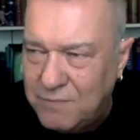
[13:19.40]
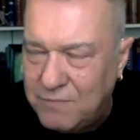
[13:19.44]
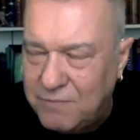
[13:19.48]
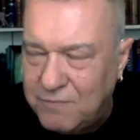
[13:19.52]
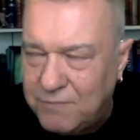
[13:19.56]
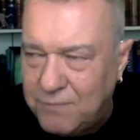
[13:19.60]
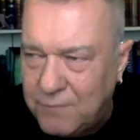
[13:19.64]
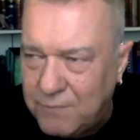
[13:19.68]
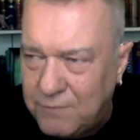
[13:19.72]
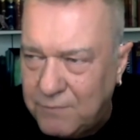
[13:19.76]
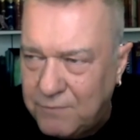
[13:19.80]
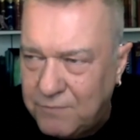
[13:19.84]

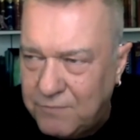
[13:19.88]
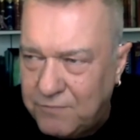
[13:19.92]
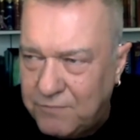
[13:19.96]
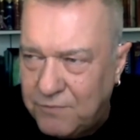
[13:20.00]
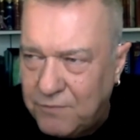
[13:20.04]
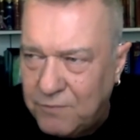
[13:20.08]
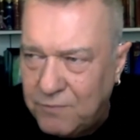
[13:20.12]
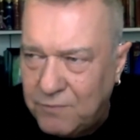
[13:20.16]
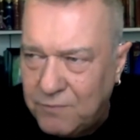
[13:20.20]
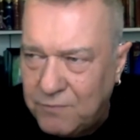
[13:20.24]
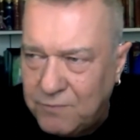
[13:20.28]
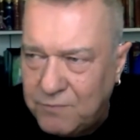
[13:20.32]
from
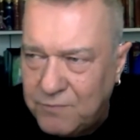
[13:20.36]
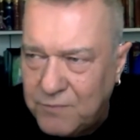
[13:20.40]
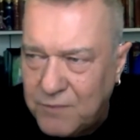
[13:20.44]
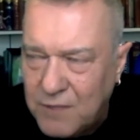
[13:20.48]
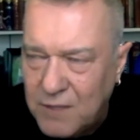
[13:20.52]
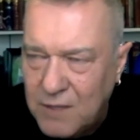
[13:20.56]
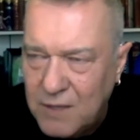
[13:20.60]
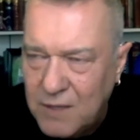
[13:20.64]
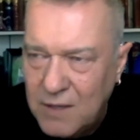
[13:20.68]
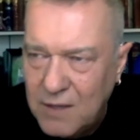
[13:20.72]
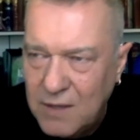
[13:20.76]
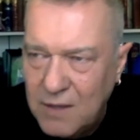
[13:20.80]

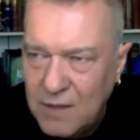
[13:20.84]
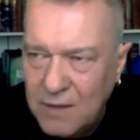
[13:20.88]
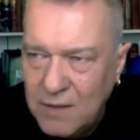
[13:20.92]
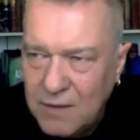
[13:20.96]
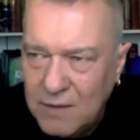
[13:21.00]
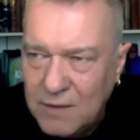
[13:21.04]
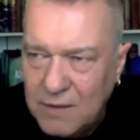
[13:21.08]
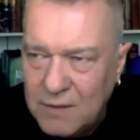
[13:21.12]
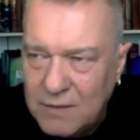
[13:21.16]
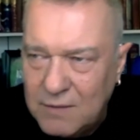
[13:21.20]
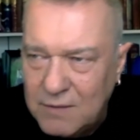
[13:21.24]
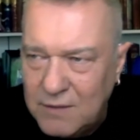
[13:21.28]

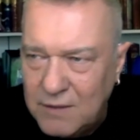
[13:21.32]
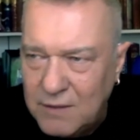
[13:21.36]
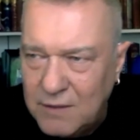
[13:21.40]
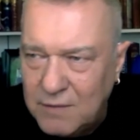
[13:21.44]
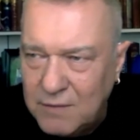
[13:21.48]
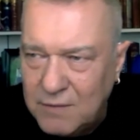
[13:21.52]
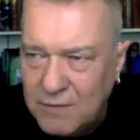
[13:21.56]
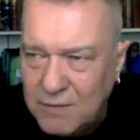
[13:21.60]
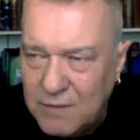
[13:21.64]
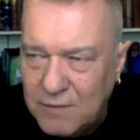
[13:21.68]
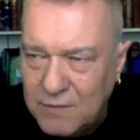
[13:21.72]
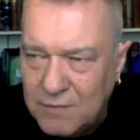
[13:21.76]
the, you know,
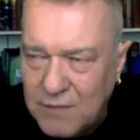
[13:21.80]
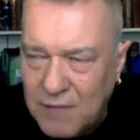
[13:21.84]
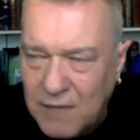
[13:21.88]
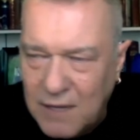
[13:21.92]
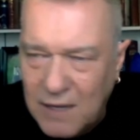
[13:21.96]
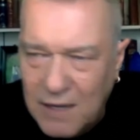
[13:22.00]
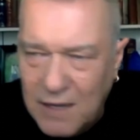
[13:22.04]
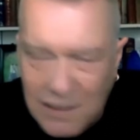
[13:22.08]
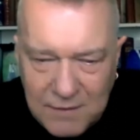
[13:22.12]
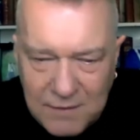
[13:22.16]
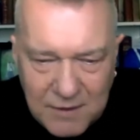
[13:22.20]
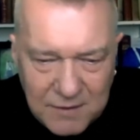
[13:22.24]

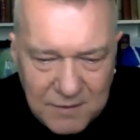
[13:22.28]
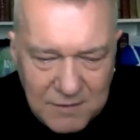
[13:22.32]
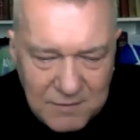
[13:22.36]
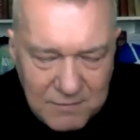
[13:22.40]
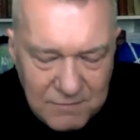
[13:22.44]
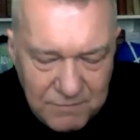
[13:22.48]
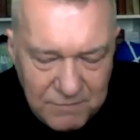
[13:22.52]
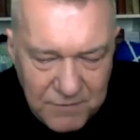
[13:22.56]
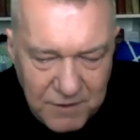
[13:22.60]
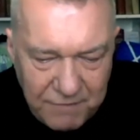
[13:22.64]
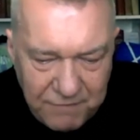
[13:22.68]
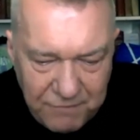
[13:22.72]

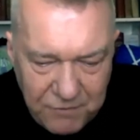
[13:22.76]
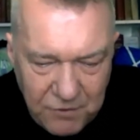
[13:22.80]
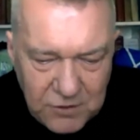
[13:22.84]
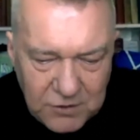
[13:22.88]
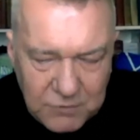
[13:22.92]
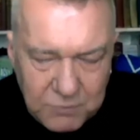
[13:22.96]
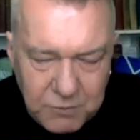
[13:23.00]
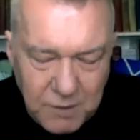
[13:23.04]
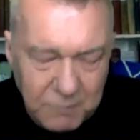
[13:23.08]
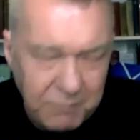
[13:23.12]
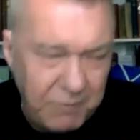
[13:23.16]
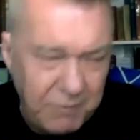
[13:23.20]
the
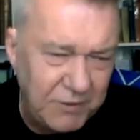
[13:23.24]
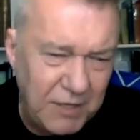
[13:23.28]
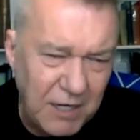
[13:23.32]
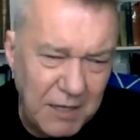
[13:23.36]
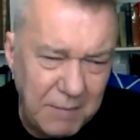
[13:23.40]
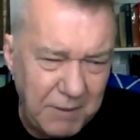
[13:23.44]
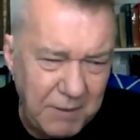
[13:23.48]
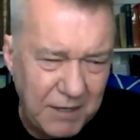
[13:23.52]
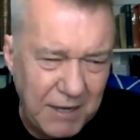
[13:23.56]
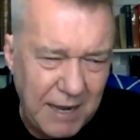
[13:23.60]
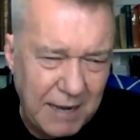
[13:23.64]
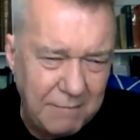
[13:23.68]
first one, we've done
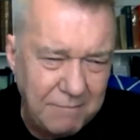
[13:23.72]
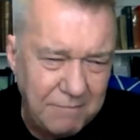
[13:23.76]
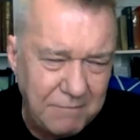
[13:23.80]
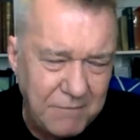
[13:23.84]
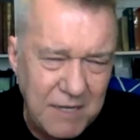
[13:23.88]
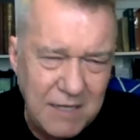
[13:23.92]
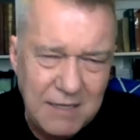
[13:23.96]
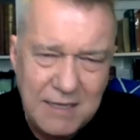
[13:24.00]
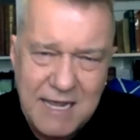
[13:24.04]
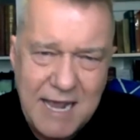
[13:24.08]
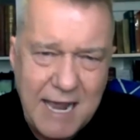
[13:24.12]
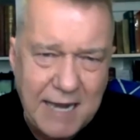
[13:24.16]
about
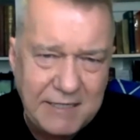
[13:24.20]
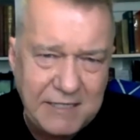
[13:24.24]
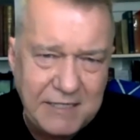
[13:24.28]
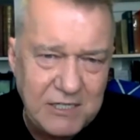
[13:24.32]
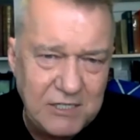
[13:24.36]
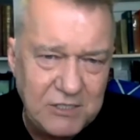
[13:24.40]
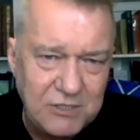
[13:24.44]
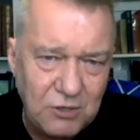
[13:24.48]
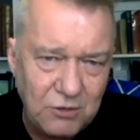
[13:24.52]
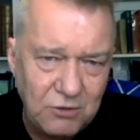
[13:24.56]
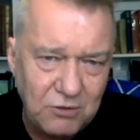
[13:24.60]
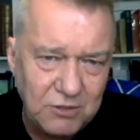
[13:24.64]
nearly 80
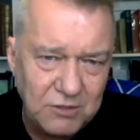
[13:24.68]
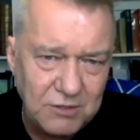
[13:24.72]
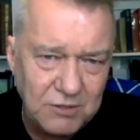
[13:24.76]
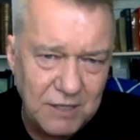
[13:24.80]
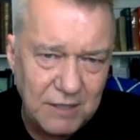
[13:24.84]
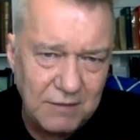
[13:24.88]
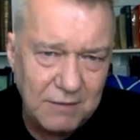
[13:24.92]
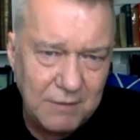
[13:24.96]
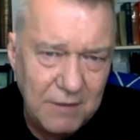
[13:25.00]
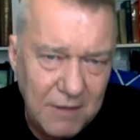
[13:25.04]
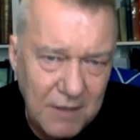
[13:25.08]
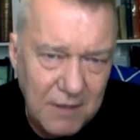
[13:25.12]
songs
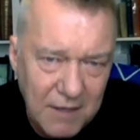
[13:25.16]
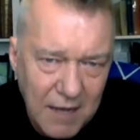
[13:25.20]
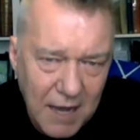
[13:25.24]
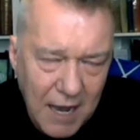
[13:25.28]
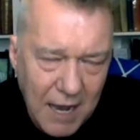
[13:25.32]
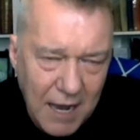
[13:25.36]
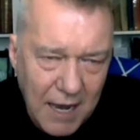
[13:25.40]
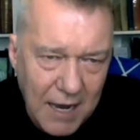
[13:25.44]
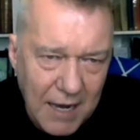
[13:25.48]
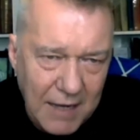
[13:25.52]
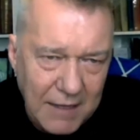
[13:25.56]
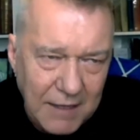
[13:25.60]
now,
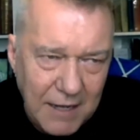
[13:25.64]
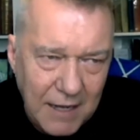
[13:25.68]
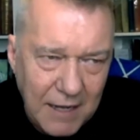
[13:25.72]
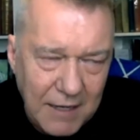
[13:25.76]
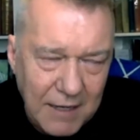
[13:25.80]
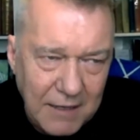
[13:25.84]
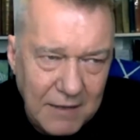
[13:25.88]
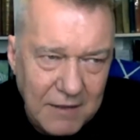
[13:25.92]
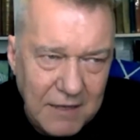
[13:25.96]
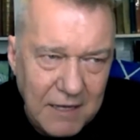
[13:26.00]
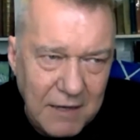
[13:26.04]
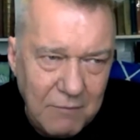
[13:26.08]
and
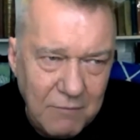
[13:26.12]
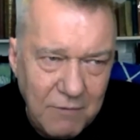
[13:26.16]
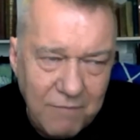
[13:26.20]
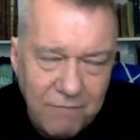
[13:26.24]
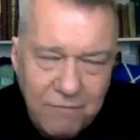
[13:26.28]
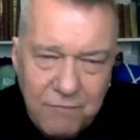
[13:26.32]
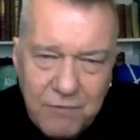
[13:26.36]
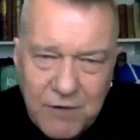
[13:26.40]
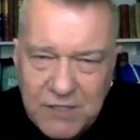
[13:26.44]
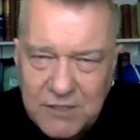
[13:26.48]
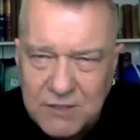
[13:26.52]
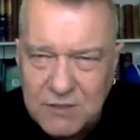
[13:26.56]
I think
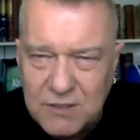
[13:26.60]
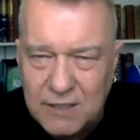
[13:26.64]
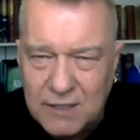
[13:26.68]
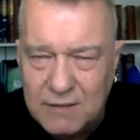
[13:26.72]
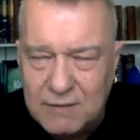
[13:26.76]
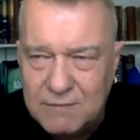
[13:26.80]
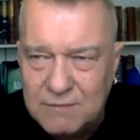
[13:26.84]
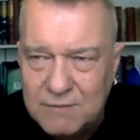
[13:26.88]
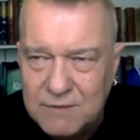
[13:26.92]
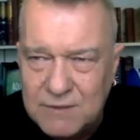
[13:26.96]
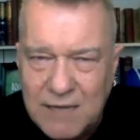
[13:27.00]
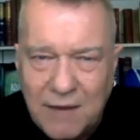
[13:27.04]
we've reached like
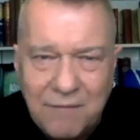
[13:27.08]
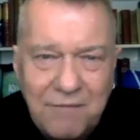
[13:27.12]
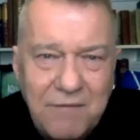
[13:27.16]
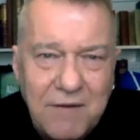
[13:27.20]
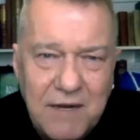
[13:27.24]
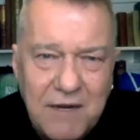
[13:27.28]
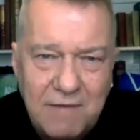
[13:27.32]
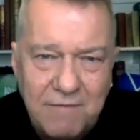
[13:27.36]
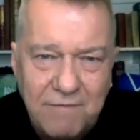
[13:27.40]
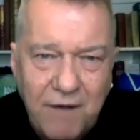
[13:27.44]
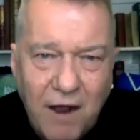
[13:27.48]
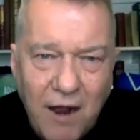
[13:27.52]

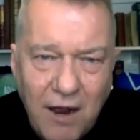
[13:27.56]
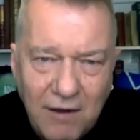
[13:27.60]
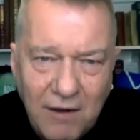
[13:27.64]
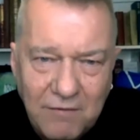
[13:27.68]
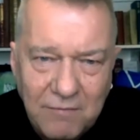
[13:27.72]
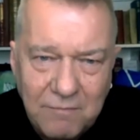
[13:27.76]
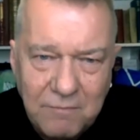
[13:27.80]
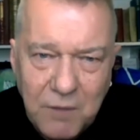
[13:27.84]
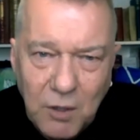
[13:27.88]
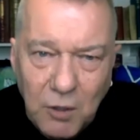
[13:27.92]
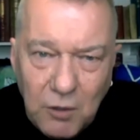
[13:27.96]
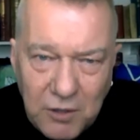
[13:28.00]
75
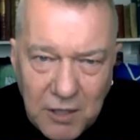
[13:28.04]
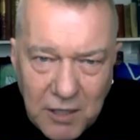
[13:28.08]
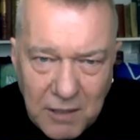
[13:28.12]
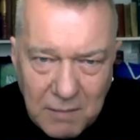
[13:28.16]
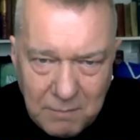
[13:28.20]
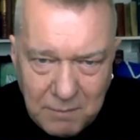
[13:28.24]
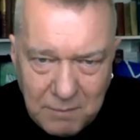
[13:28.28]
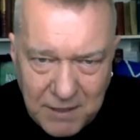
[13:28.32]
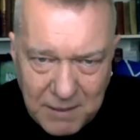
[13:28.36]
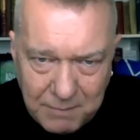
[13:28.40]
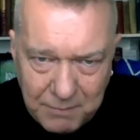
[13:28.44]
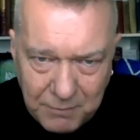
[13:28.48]
million
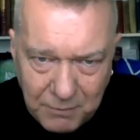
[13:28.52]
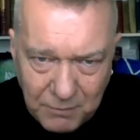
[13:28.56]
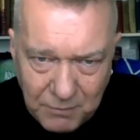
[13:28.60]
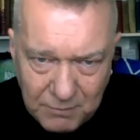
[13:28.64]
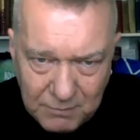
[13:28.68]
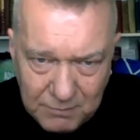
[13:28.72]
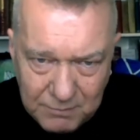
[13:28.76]
people.